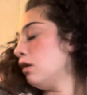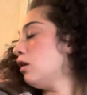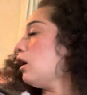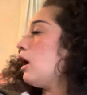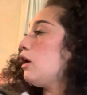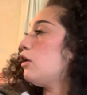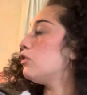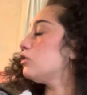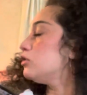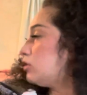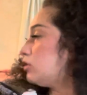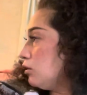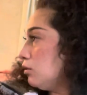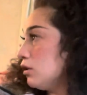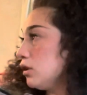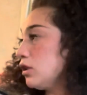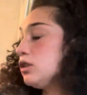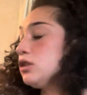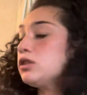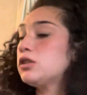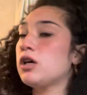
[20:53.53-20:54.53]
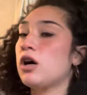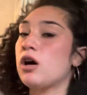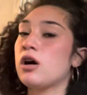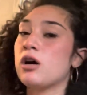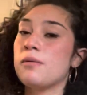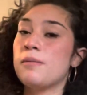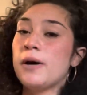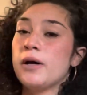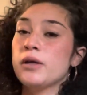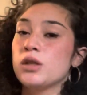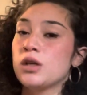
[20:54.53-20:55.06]
I also wanted to talk
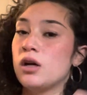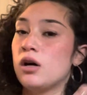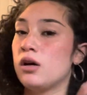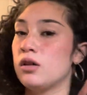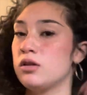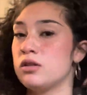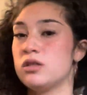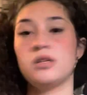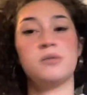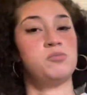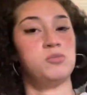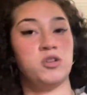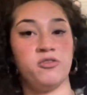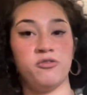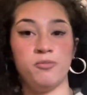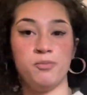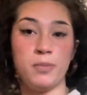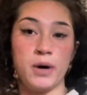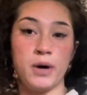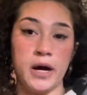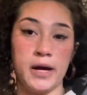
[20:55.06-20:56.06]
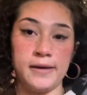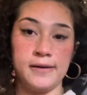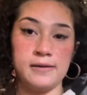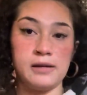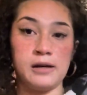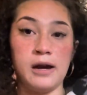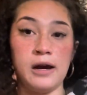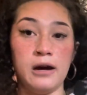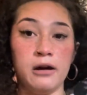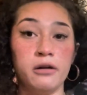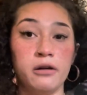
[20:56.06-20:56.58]
about the concept of buying
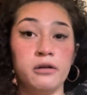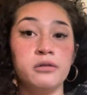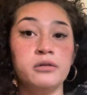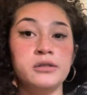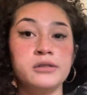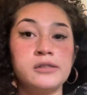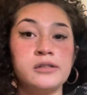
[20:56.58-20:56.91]
out.